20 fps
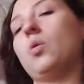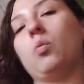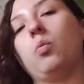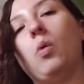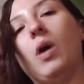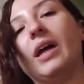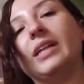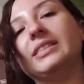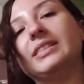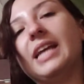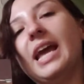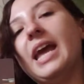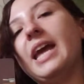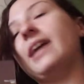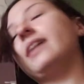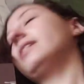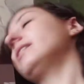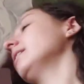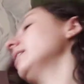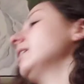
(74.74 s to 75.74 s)
One
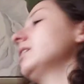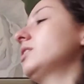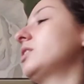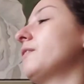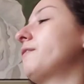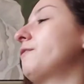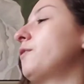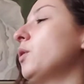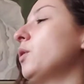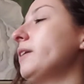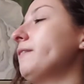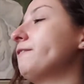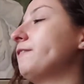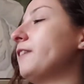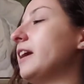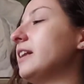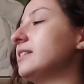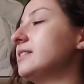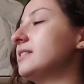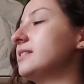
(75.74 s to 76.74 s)
day, the four
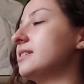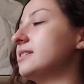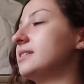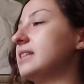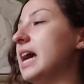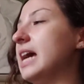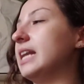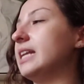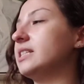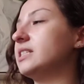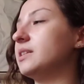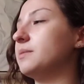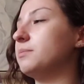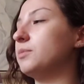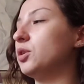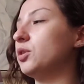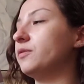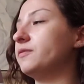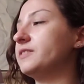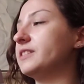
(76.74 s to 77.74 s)
friends decided to
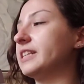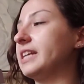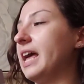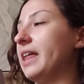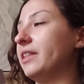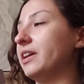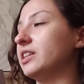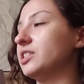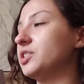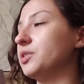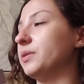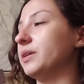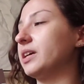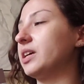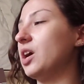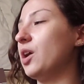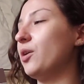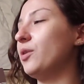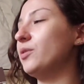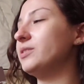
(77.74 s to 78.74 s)
move together to a
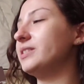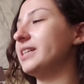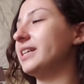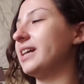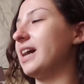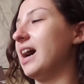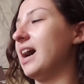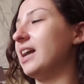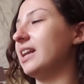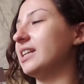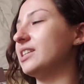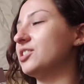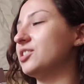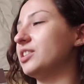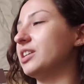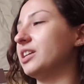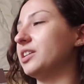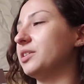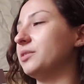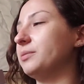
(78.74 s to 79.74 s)
cozy cottage
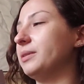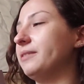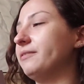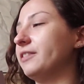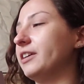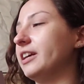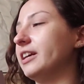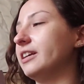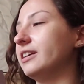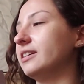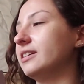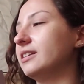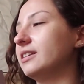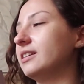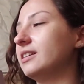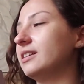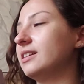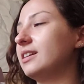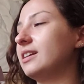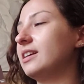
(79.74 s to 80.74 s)
near the river.
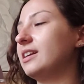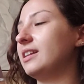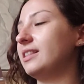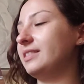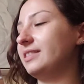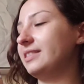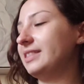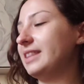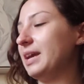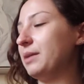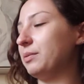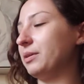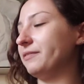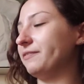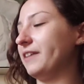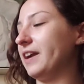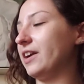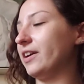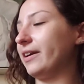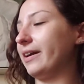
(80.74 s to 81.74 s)
They were
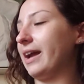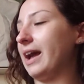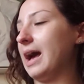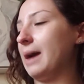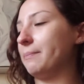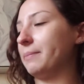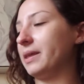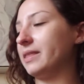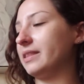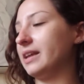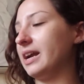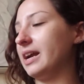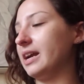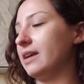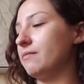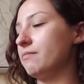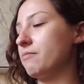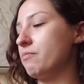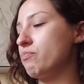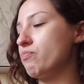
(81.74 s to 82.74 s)
very happy
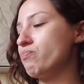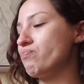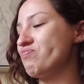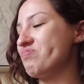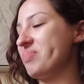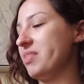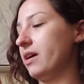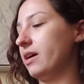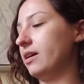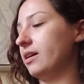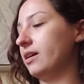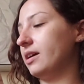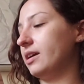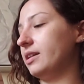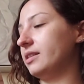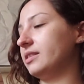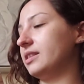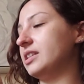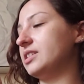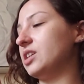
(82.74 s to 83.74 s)
there.
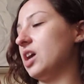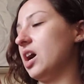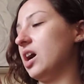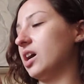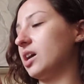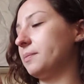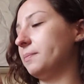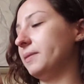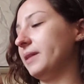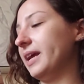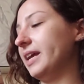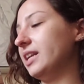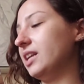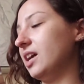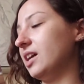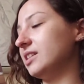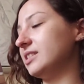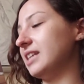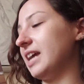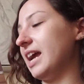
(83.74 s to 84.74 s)
The dog played
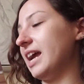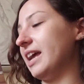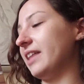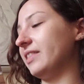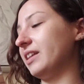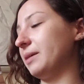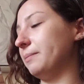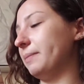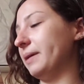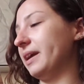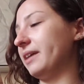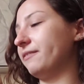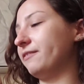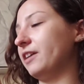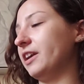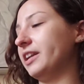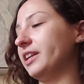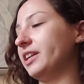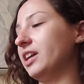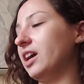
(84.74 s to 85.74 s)
all day in their big
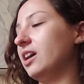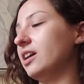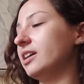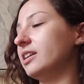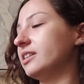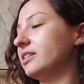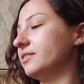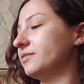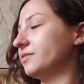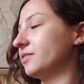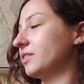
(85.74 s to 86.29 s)
front yard.